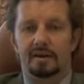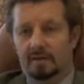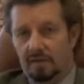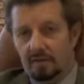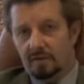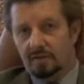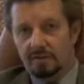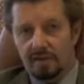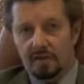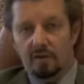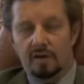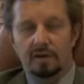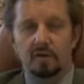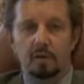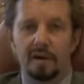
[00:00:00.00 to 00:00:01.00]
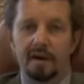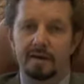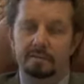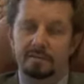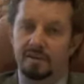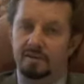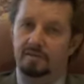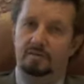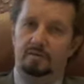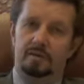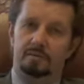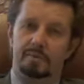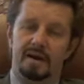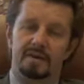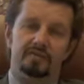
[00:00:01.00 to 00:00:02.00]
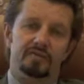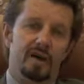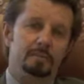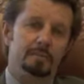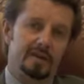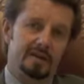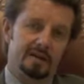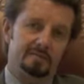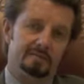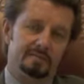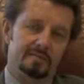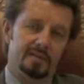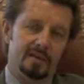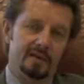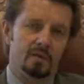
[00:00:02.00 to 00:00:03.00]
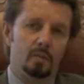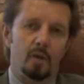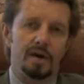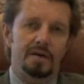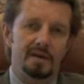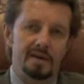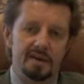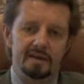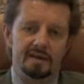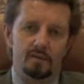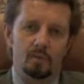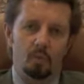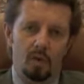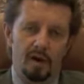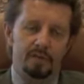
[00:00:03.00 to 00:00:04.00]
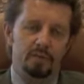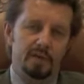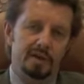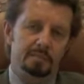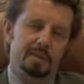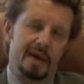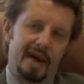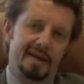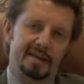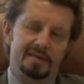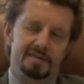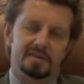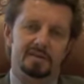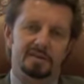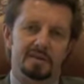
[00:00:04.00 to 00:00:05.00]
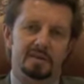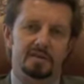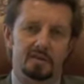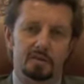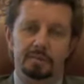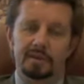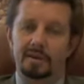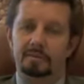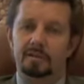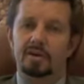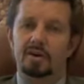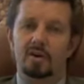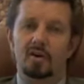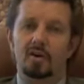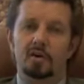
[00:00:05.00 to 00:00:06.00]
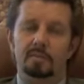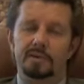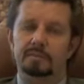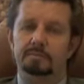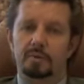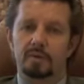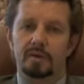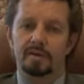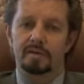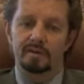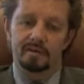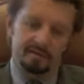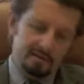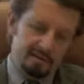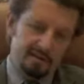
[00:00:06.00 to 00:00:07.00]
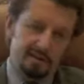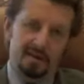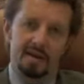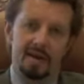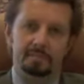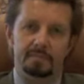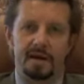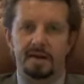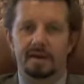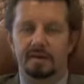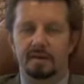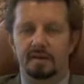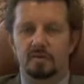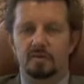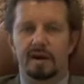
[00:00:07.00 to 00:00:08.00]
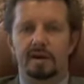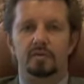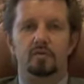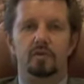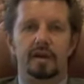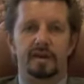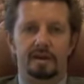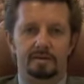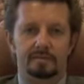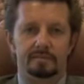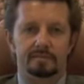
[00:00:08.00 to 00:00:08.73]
learned along the way just sort of by fumbling. In one neat one week package, you'll be able to go home and employ this by hitting the ground running.